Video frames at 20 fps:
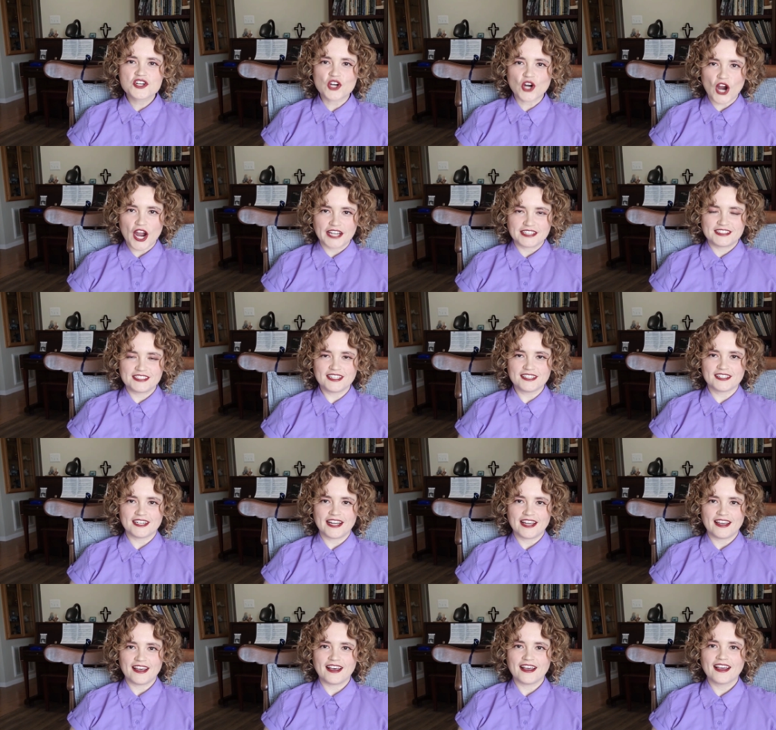
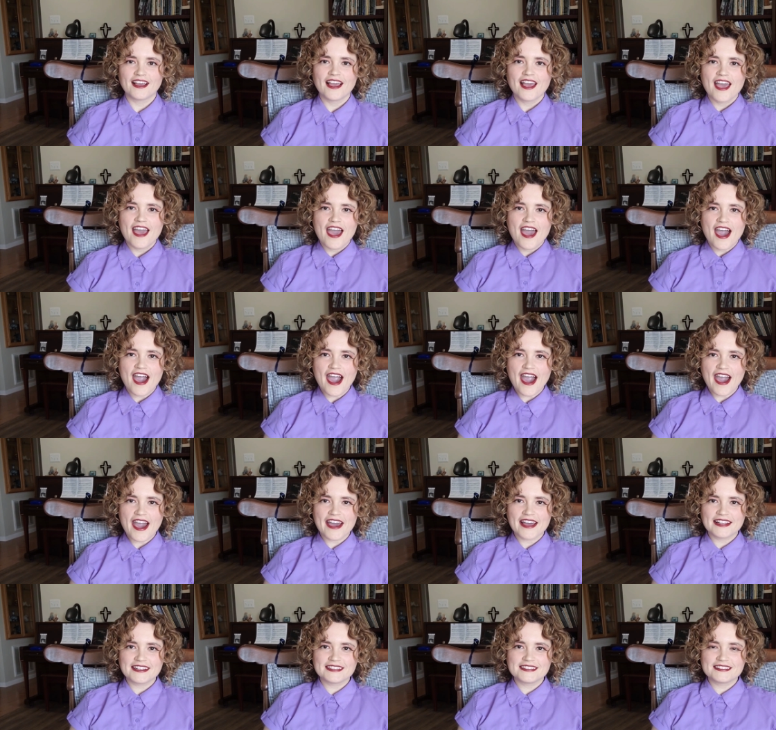criteria.
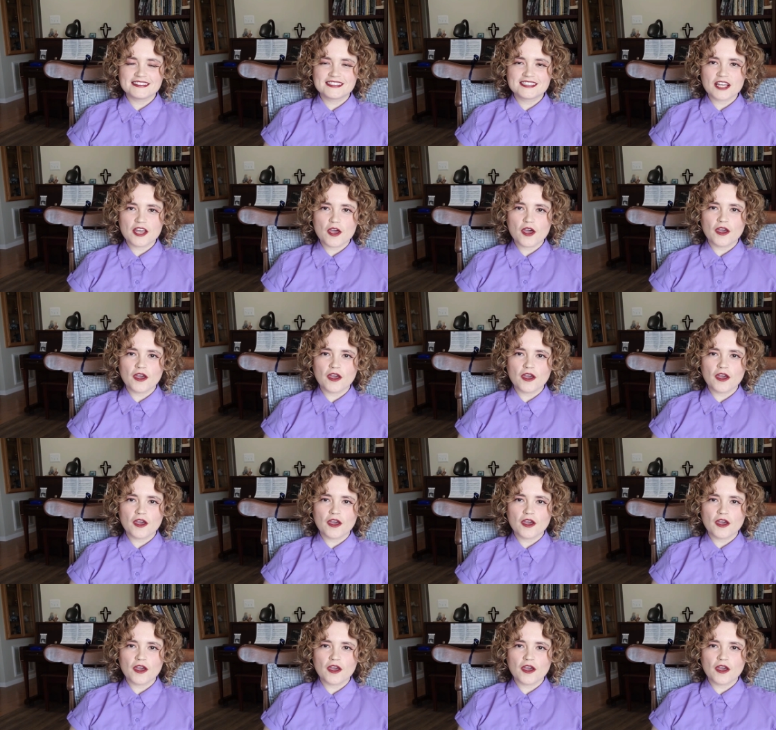And